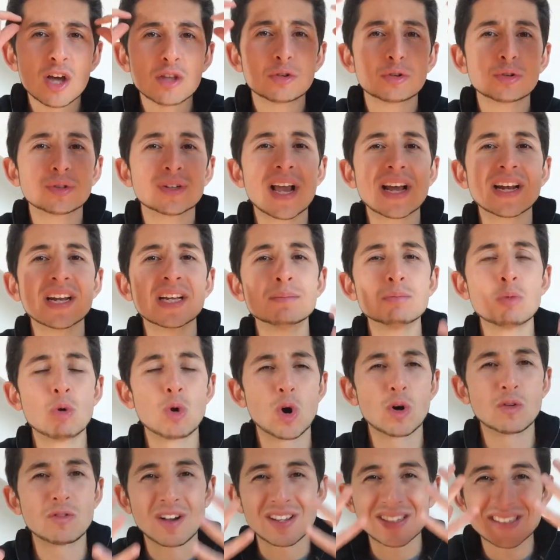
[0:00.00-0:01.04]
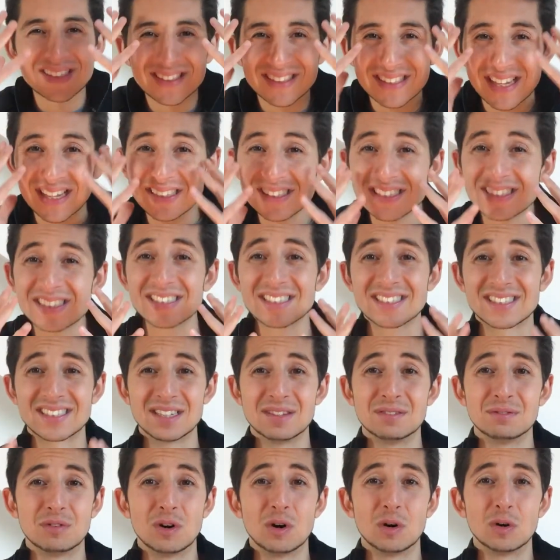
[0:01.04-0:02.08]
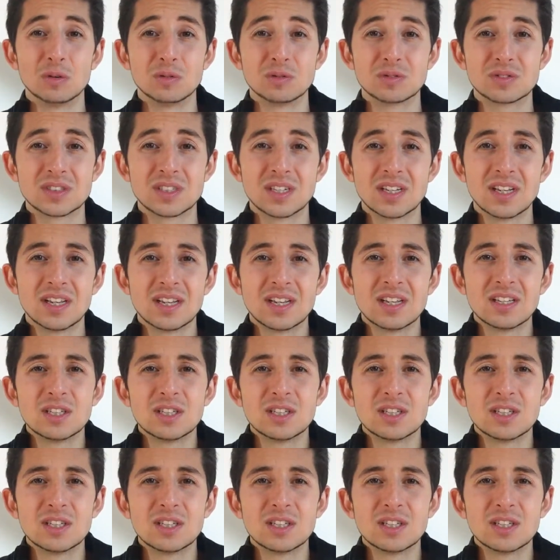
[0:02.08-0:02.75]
through getting more of our senses involved,